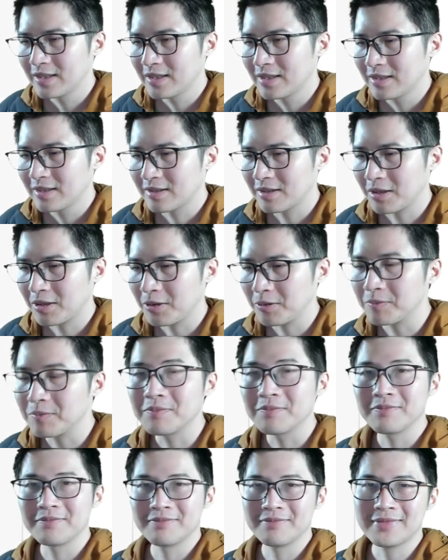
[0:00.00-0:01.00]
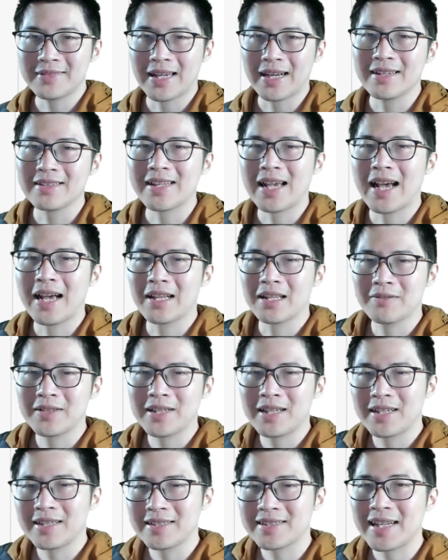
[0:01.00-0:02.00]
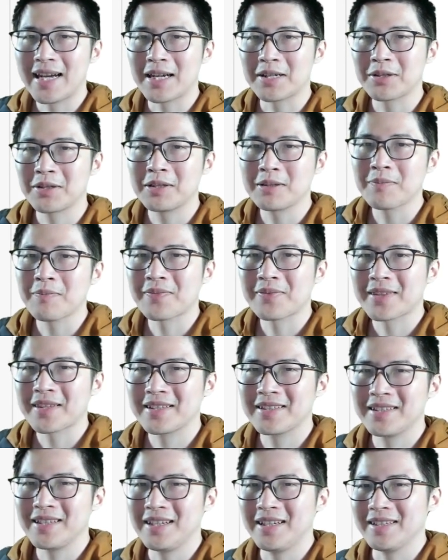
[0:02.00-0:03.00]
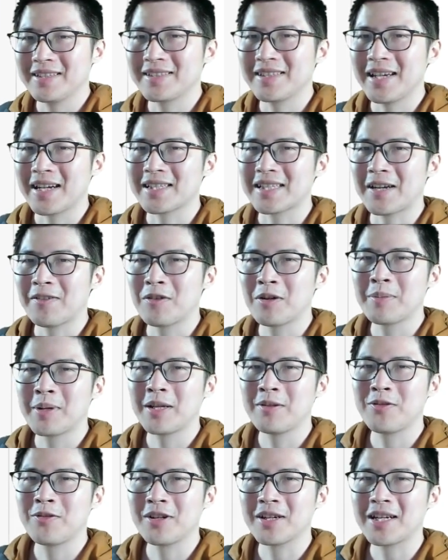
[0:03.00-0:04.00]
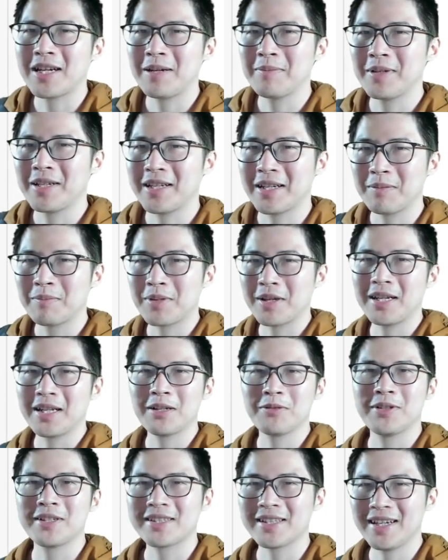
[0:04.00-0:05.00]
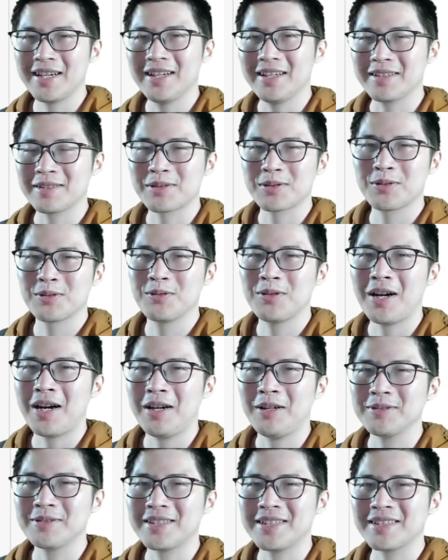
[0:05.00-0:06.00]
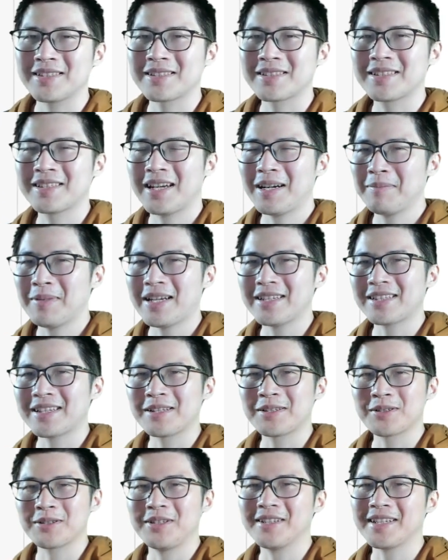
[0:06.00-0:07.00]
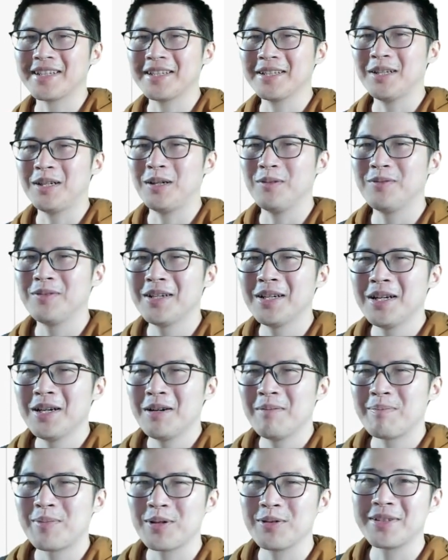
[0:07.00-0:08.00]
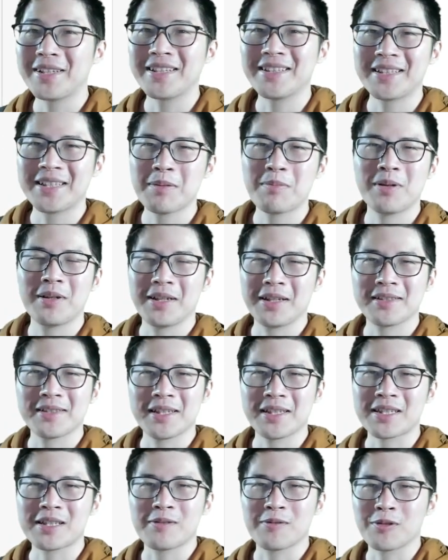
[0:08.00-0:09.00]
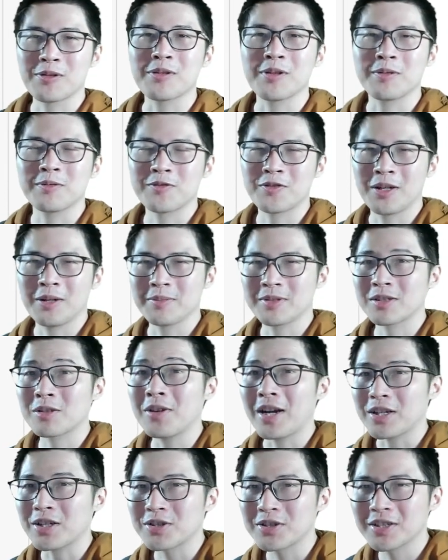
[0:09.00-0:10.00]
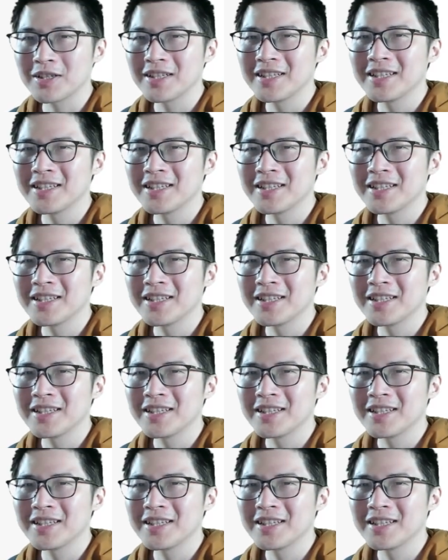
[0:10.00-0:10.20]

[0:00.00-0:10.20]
so that is the end of today's lecture. Thanks everybody for coming and being with us throughout this amazing journey of building deep learning systems from scratch.